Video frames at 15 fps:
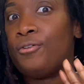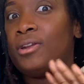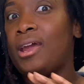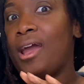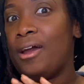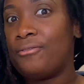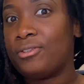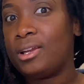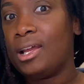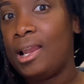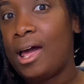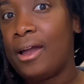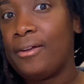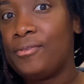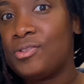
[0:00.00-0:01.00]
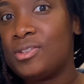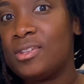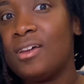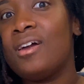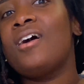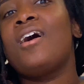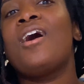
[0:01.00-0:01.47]
their everyday lives,
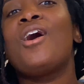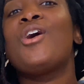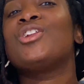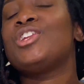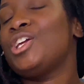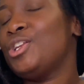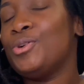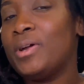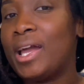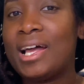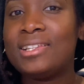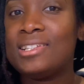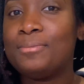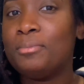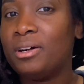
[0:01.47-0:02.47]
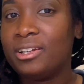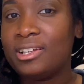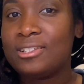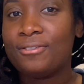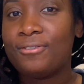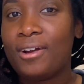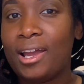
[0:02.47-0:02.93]
they don't get it Monday to
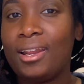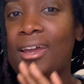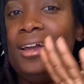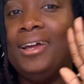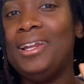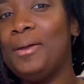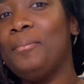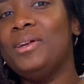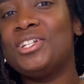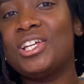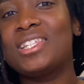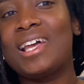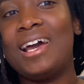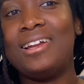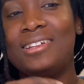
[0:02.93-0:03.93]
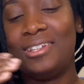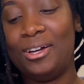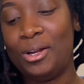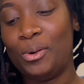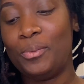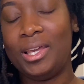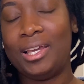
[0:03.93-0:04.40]
Friday. They may just get it on a
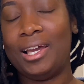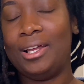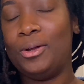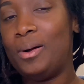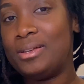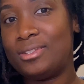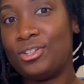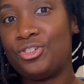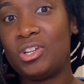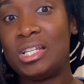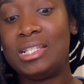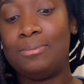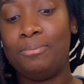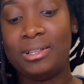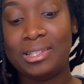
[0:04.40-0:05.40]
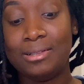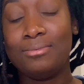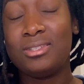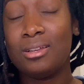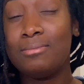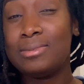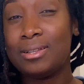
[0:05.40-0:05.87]
weekend or as a treat. But in
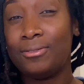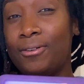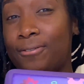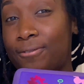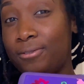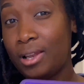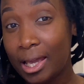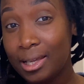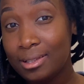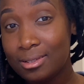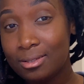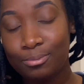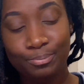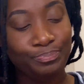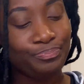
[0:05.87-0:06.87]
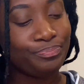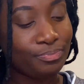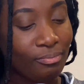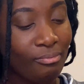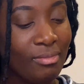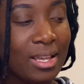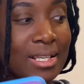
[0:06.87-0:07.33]
terms of a flight,
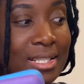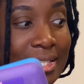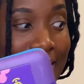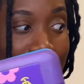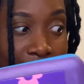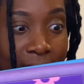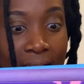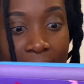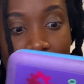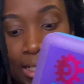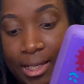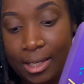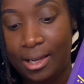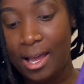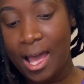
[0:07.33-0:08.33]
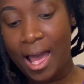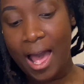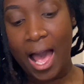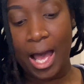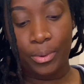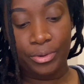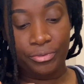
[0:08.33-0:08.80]
definitely I
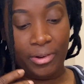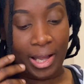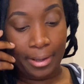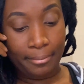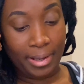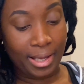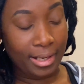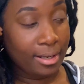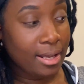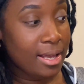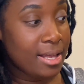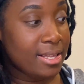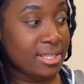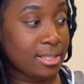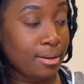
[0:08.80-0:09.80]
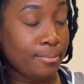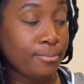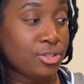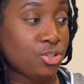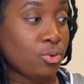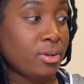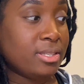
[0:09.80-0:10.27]
would recommend some
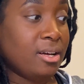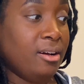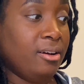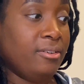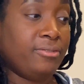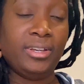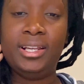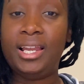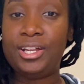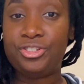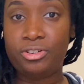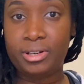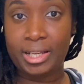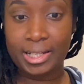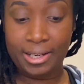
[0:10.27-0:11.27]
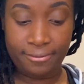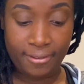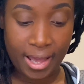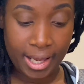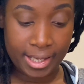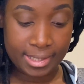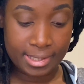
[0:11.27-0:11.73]
sort of electronic
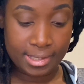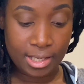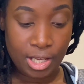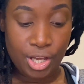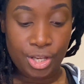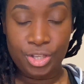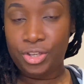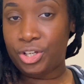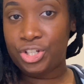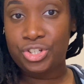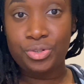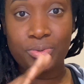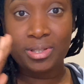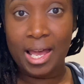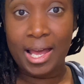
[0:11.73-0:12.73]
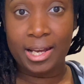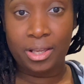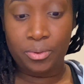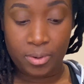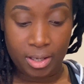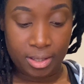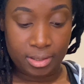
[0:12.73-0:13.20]
device. You could choose
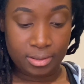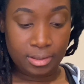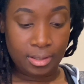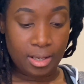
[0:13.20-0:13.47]
anyone,